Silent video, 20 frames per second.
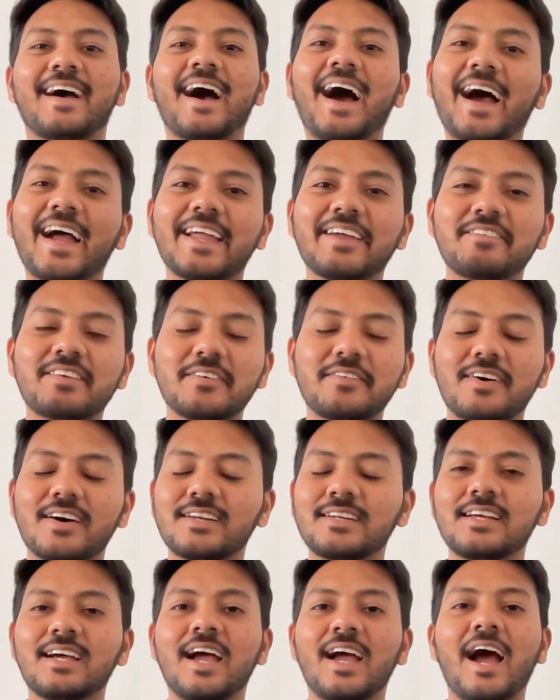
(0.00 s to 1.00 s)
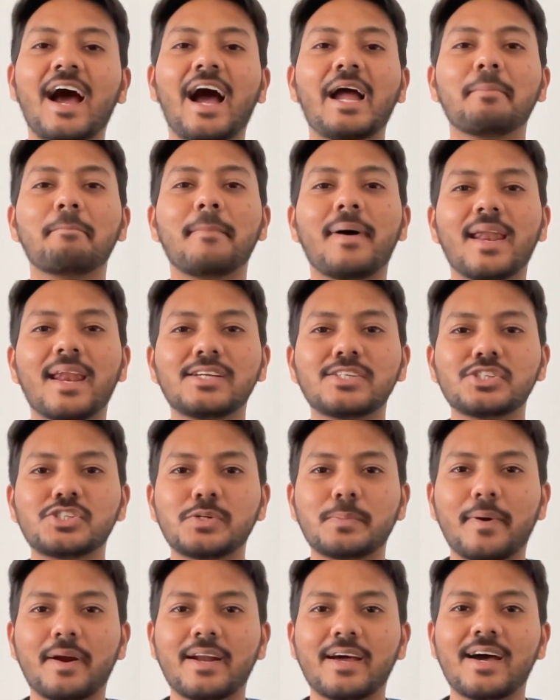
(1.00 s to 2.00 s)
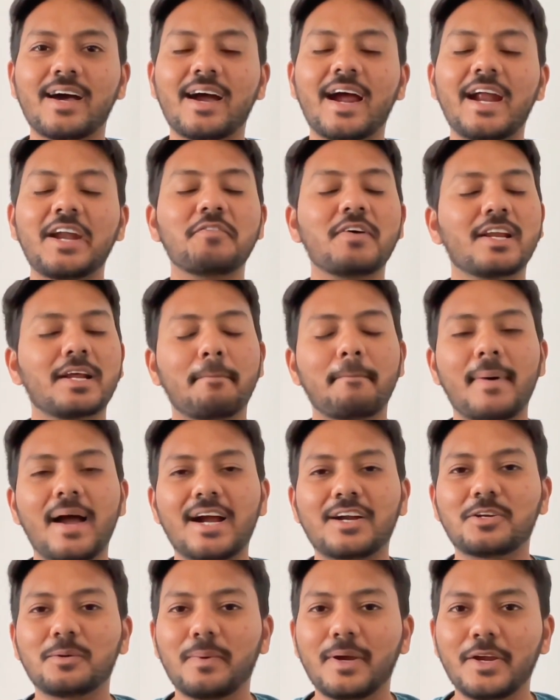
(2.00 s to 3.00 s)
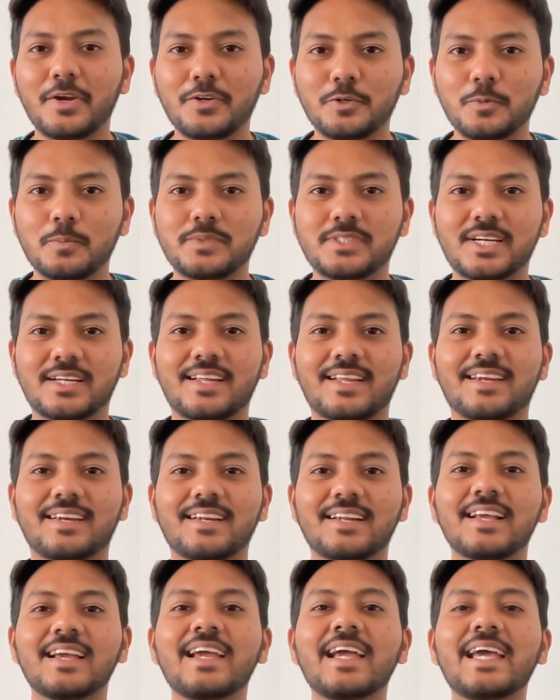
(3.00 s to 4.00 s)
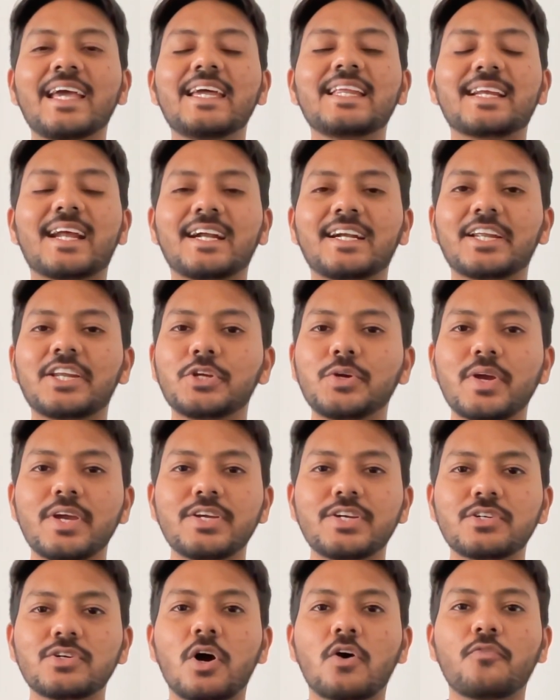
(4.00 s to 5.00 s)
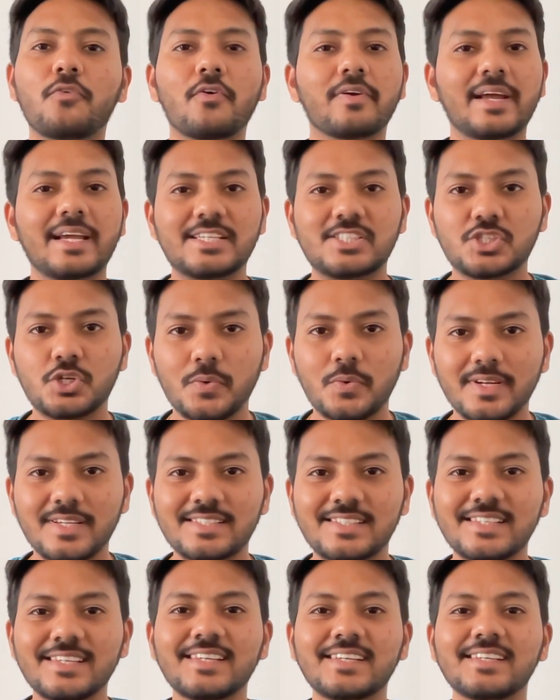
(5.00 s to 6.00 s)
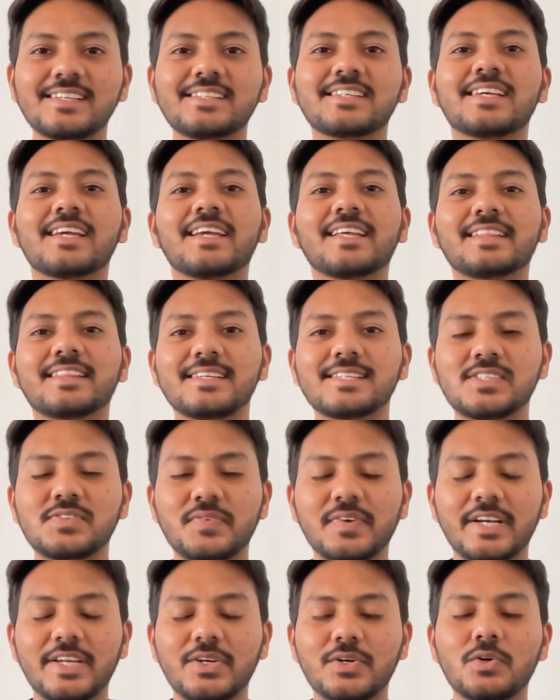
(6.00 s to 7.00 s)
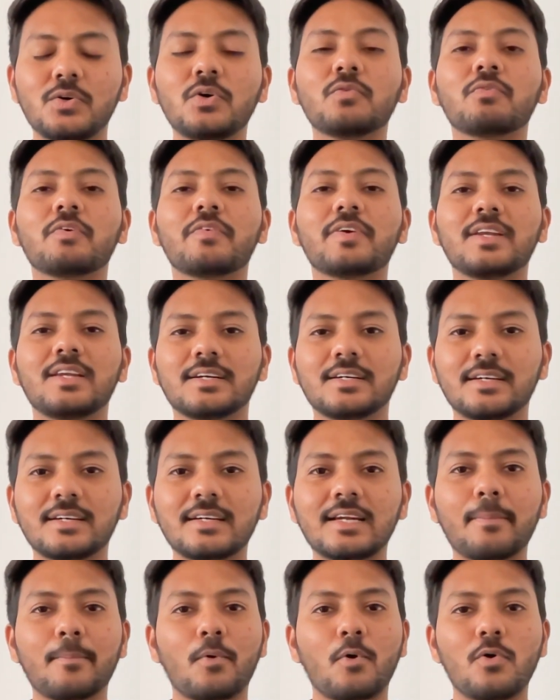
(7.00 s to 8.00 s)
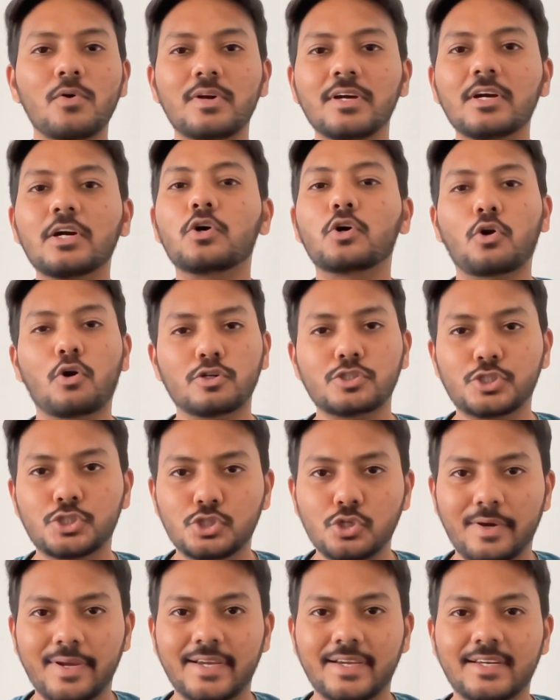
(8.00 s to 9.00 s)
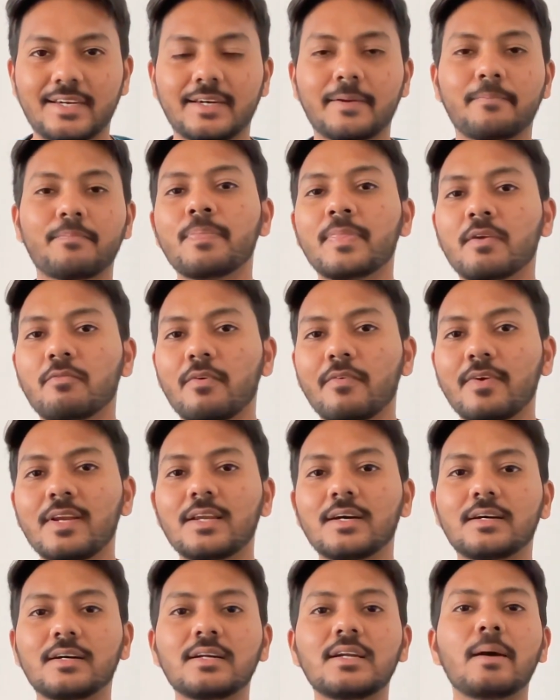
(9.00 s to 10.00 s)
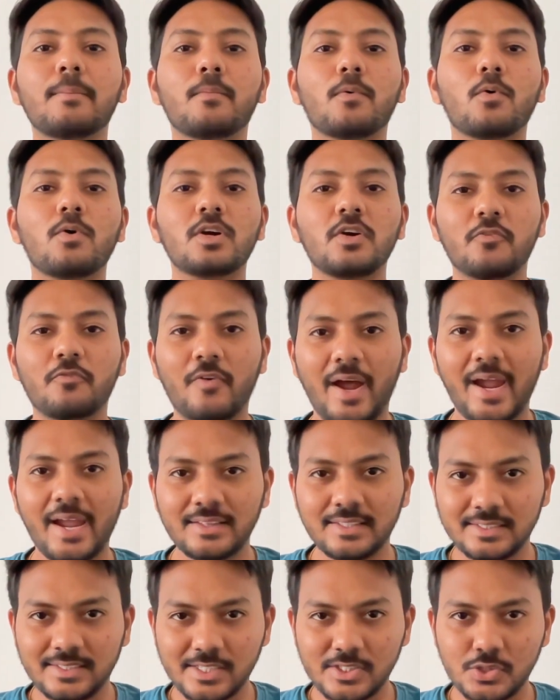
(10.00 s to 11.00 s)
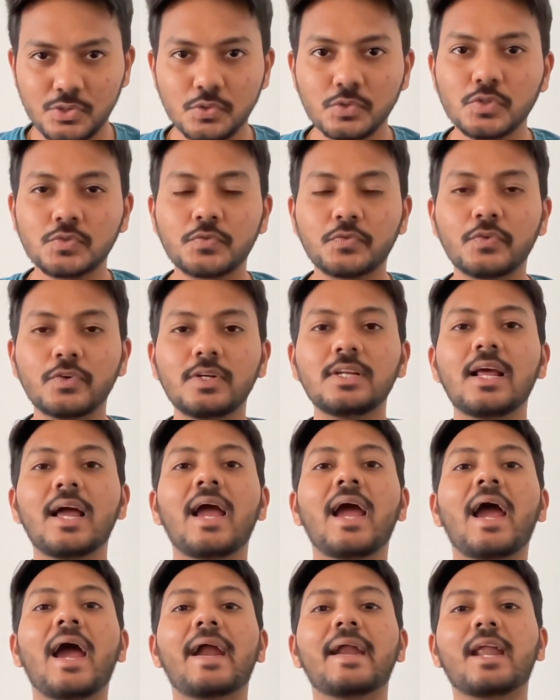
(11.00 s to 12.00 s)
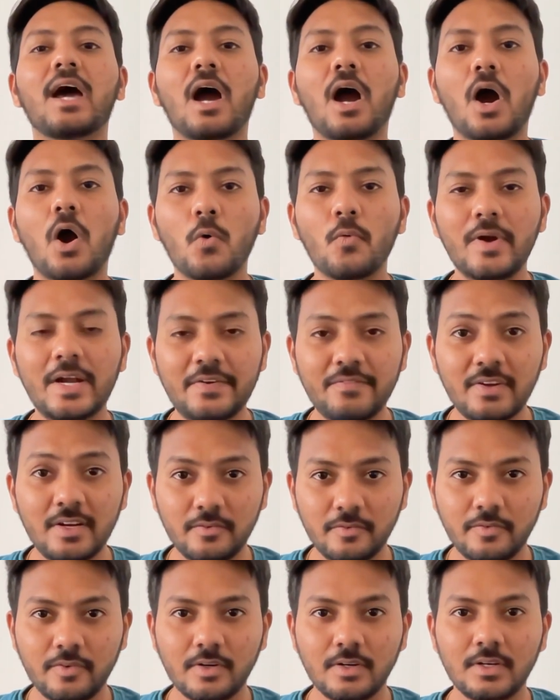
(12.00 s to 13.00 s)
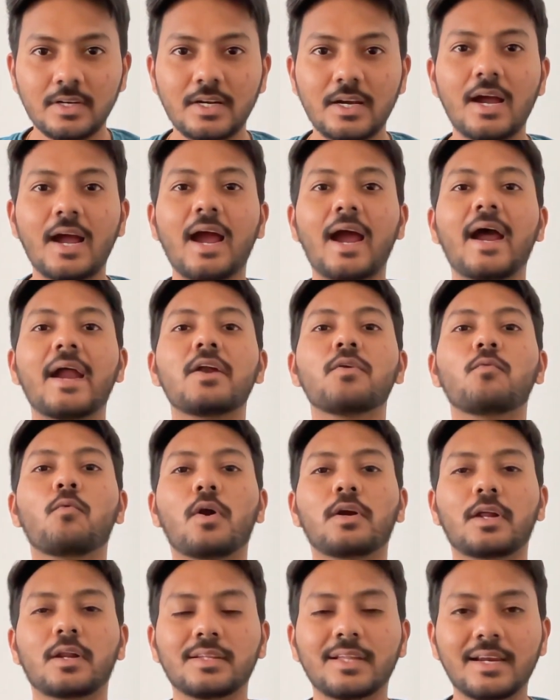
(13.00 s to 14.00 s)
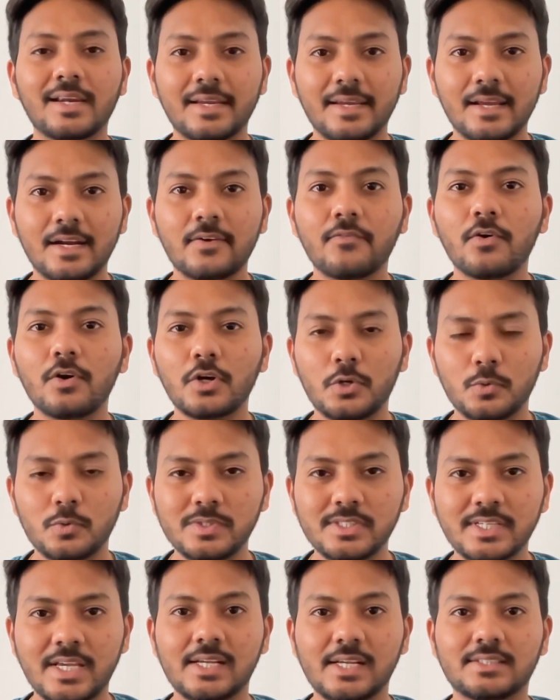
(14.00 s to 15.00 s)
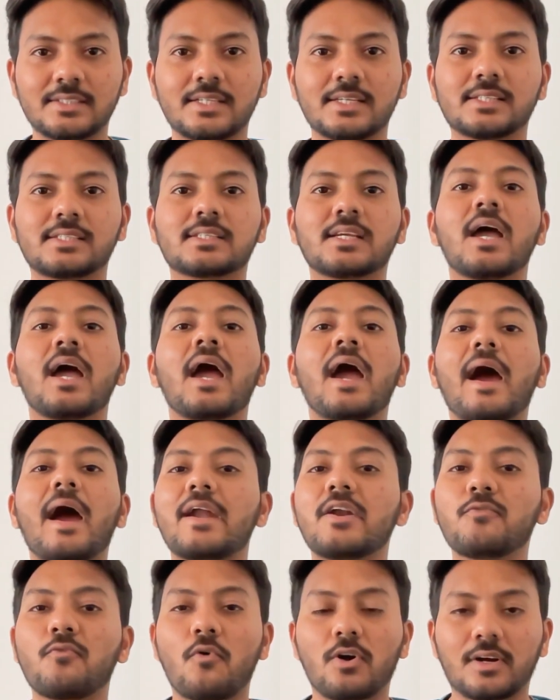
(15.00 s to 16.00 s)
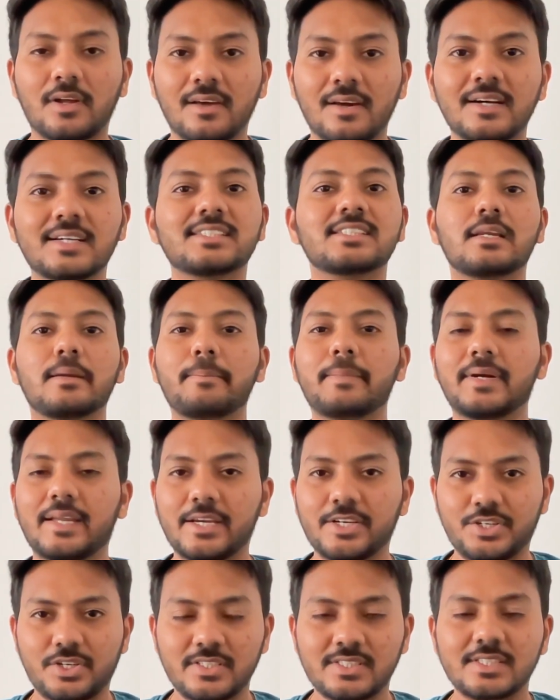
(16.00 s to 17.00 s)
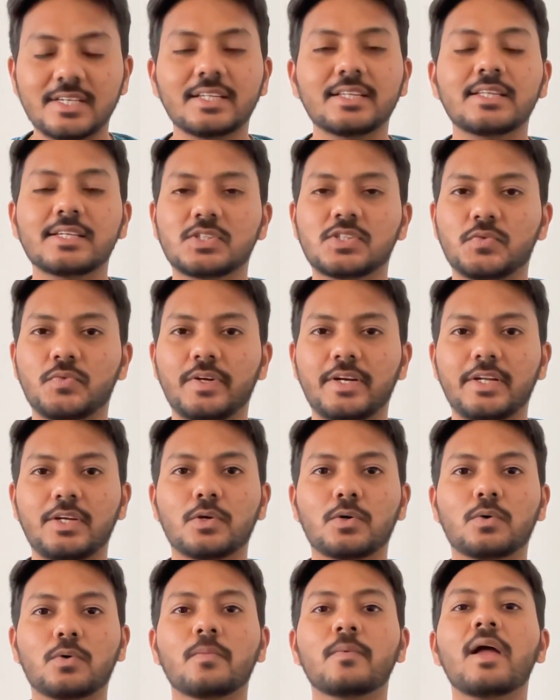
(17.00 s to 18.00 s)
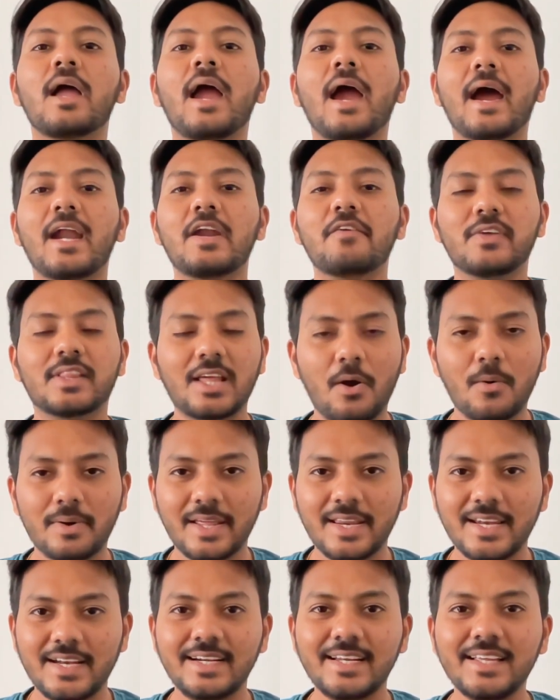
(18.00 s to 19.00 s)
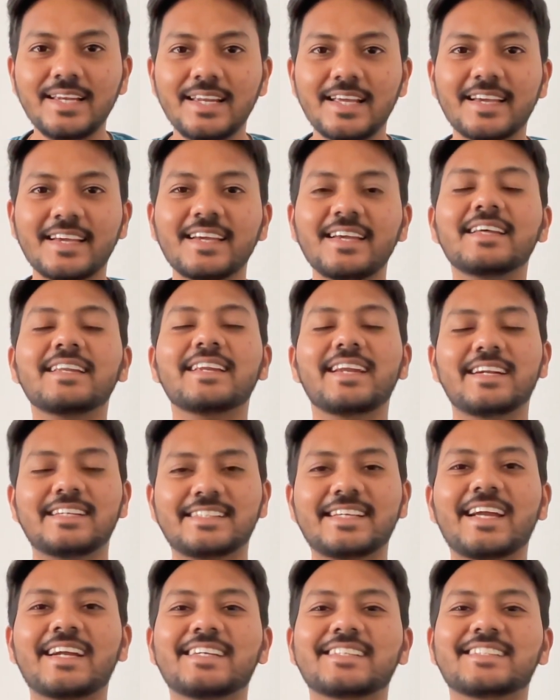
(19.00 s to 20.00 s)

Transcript: Hi everyone, I am Balaji Chippada and welcome back to my YouTube channel. In continuation of our SQL series, in this video, we will learn about cross join. We will learn about why this is useful and how it will work and what are the real world use cases and what are its limitations in this video. And without any delay, let's get